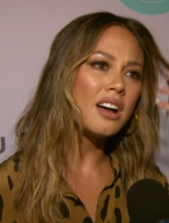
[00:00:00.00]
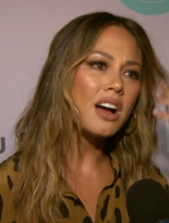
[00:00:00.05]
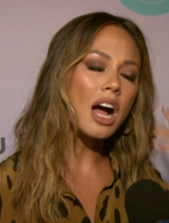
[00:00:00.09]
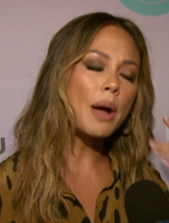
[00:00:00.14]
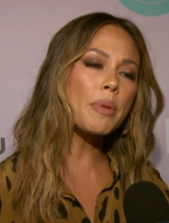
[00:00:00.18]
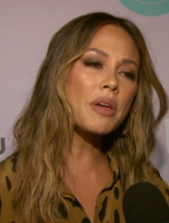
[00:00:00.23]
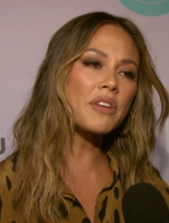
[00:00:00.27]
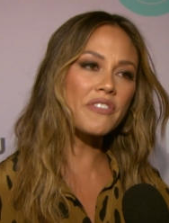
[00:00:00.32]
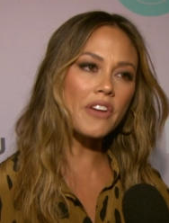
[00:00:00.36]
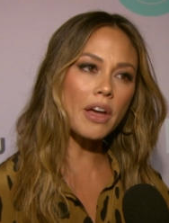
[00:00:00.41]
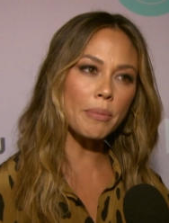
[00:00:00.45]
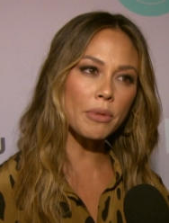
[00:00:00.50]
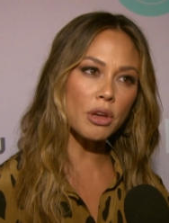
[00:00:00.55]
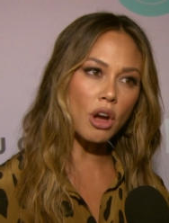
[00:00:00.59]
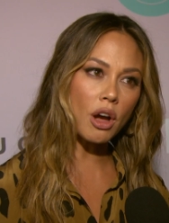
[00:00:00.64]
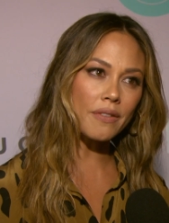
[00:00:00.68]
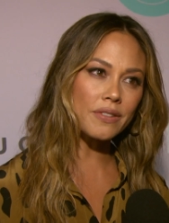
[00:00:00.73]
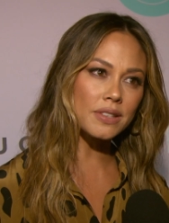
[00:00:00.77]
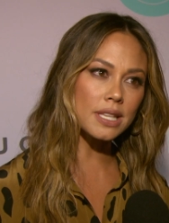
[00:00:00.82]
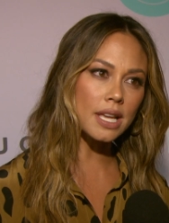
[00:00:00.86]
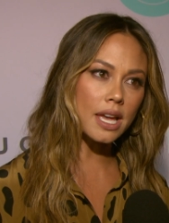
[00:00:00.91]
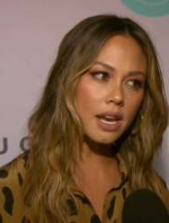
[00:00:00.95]
a big family
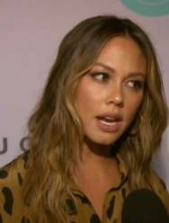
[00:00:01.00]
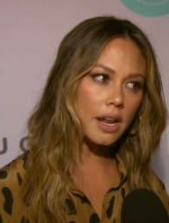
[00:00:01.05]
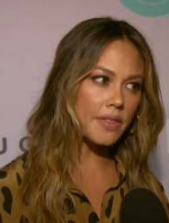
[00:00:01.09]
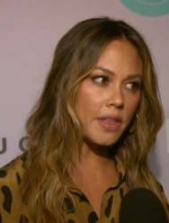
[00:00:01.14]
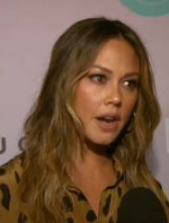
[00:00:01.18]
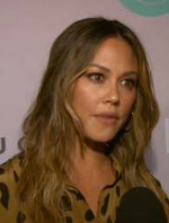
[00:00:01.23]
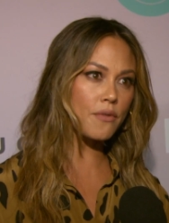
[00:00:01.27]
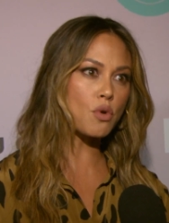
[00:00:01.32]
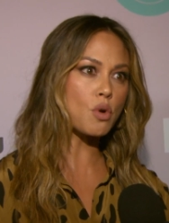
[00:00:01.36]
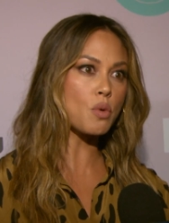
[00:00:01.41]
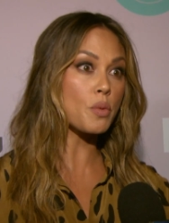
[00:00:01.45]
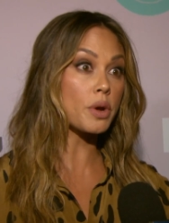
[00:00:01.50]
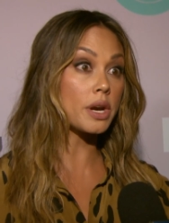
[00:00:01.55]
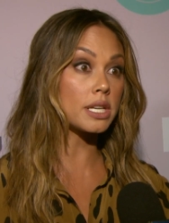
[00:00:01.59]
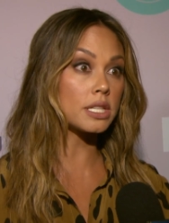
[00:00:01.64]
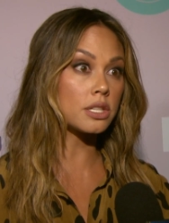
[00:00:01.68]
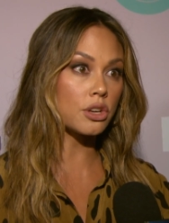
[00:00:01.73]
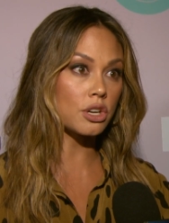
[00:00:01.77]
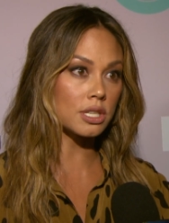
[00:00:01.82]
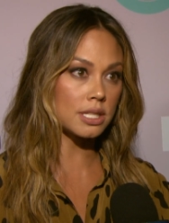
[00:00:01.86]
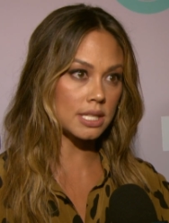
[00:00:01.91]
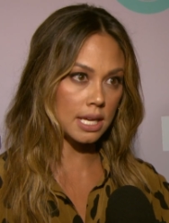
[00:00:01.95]
offset, and then everyone went
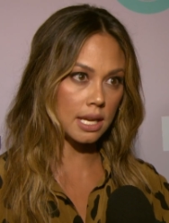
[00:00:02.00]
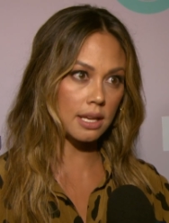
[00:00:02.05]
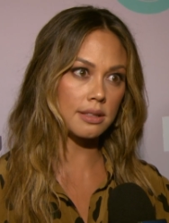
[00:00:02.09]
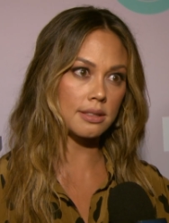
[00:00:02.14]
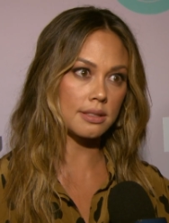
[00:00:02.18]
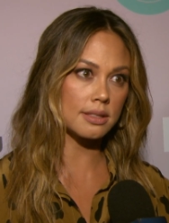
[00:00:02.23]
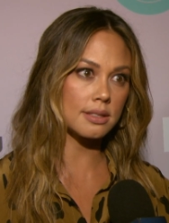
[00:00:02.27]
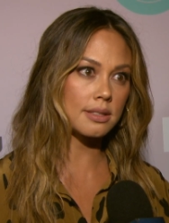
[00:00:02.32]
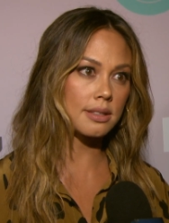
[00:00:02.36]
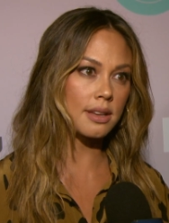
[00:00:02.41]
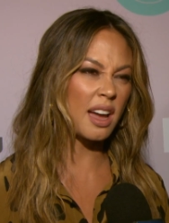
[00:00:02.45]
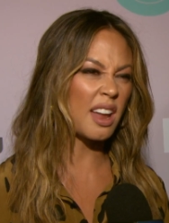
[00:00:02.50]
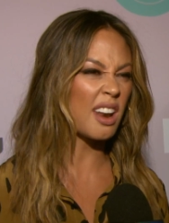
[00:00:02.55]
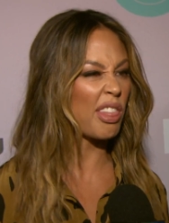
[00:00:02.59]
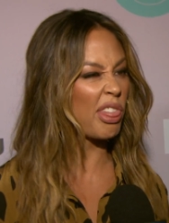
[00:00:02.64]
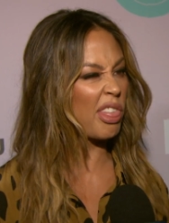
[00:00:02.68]
into their scenes, kind of